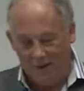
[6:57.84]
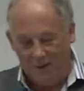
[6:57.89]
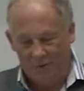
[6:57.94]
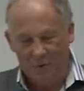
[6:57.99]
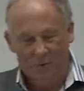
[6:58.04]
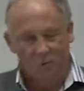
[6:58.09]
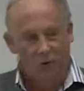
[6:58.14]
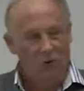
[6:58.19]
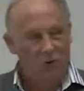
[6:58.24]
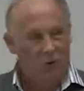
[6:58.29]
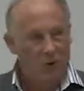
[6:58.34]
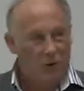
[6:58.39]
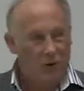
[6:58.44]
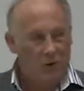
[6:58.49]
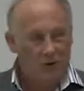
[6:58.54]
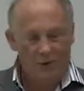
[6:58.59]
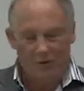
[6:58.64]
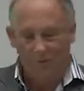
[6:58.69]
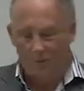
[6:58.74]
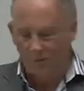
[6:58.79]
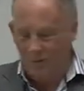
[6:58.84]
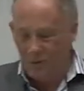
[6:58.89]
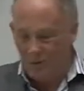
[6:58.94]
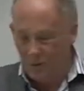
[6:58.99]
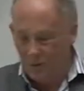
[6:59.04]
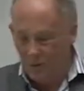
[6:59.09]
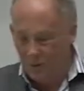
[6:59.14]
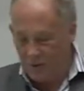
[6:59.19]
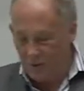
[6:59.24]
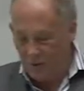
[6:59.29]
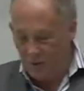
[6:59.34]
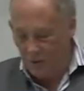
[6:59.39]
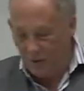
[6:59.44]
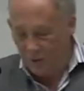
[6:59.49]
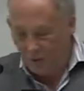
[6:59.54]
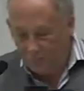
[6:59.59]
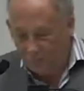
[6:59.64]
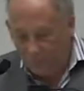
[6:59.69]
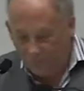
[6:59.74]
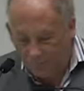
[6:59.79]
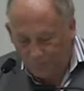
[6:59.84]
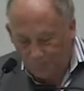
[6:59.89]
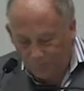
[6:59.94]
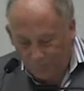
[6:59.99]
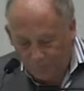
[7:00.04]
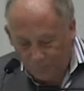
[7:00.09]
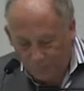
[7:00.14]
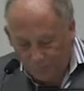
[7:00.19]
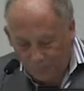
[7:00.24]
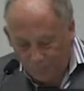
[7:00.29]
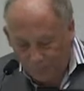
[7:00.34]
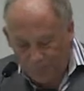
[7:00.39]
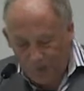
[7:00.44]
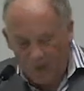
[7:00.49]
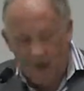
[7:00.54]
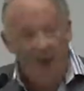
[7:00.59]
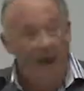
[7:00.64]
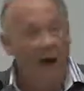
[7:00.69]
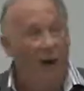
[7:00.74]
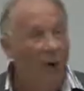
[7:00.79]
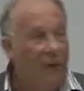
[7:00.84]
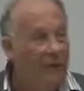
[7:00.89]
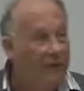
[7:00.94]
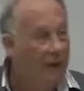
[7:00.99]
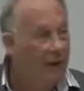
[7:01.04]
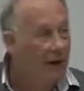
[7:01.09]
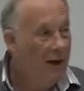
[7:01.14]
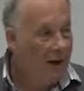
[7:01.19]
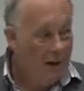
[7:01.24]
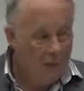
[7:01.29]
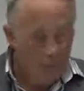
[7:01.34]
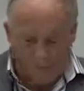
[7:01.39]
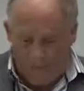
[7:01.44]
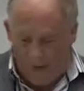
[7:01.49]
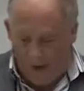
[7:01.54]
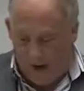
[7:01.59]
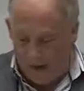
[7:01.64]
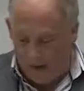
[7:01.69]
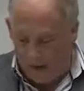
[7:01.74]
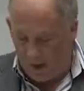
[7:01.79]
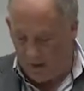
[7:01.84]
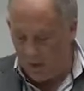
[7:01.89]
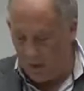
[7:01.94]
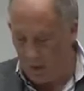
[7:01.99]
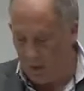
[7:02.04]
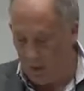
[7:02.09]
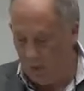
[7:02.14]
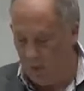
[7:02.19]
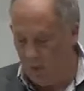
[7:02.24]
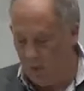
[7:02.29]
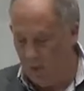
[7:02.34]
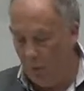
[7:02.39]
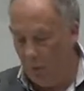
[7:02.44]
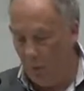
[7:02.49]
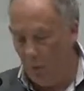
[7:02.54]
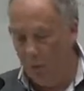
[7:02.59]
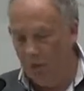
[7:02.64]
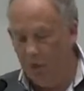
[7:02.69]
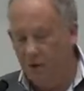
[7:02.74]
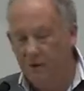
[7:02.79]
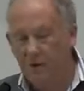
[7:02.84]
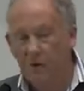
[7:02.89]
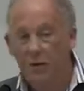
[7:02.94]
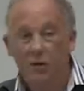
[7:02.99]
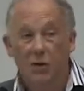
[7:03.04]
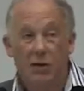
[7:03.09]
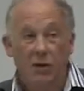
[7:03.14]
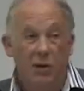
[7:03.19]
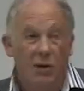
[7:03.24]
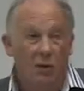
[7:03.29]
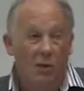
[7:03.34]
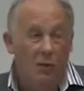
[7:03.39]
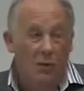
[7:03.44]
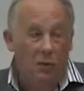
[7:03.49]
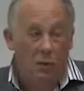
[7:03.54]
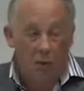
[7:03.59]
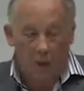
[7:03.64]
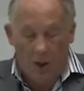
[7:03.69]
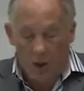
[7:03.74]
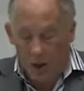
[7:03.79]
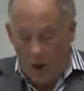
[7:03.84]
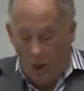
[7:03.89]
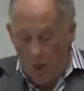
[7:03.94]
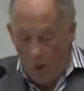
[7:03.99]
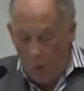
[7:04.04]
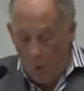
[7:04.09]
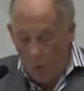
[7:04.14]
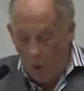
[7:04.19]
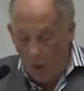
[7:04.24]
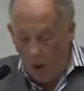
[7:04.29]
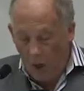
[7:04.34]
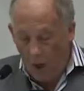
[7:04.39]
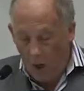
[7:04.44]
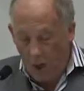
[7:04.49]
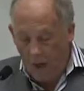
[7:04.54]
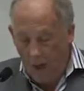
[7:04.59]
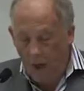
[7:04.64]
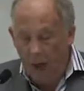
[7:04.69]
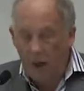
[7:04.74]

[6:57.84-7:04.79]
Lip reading: You should not confuse the two. However, back to reason two, why